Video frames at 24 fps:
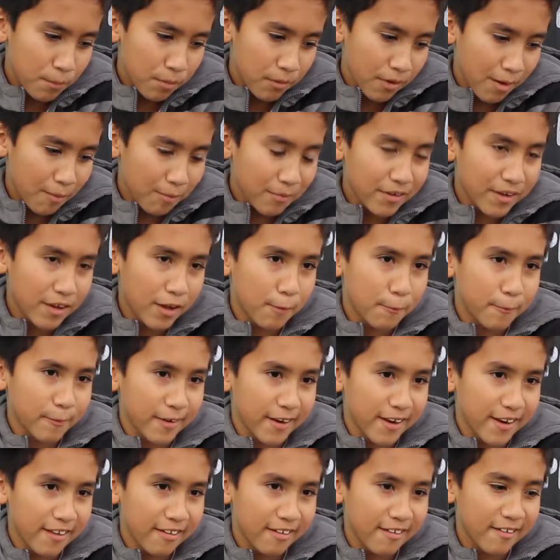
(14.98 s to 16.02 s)
Probably
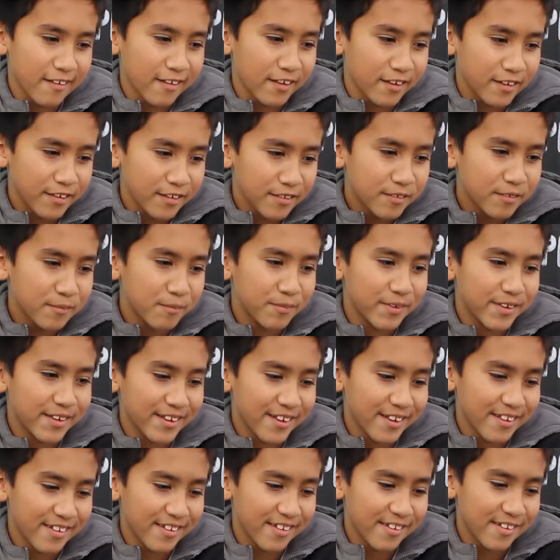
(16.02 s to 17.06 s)
Albert Einstein
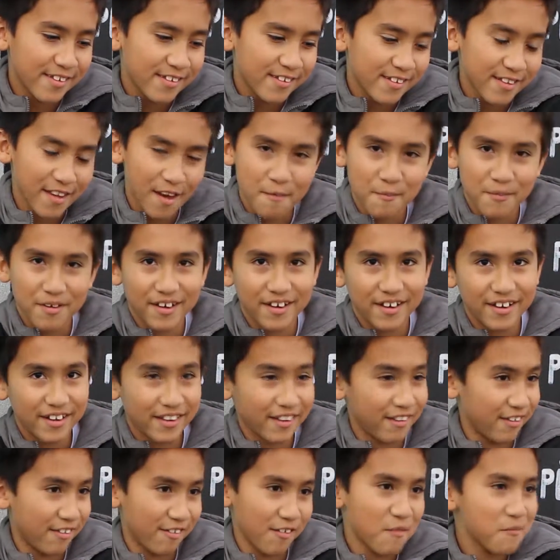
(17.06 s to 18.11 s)
because, I mean,
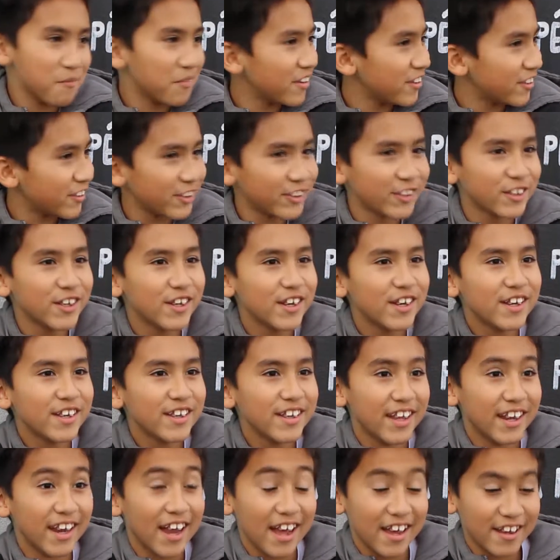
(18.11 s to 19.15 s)
so much
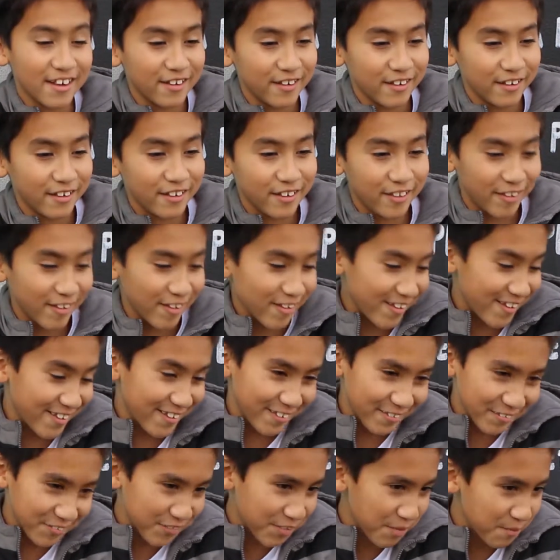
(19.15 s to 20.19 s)
that I could
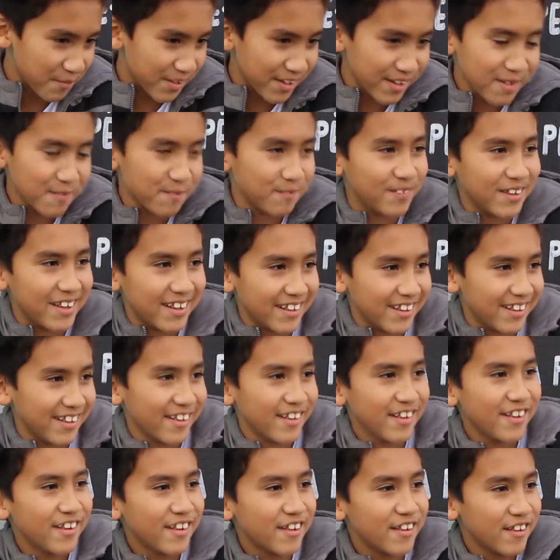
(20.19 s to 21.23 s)
learn from him
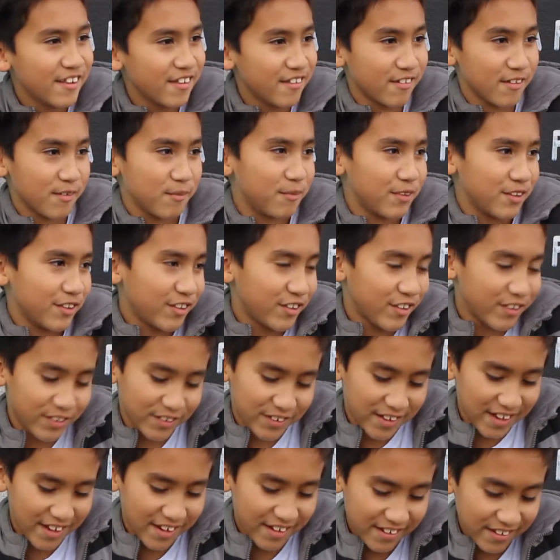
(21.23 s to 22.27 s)
and so much
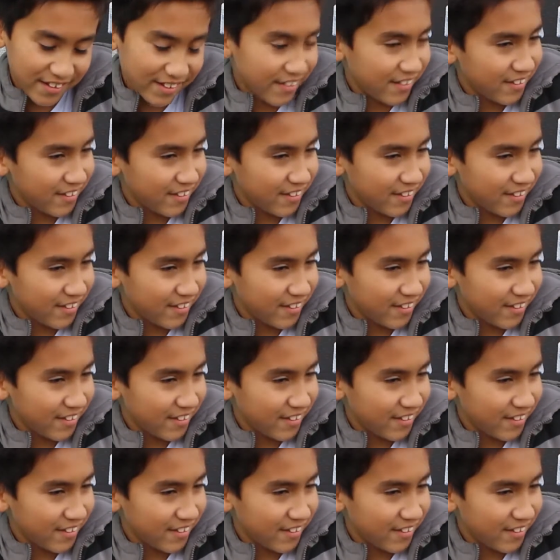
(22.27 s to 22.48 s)
that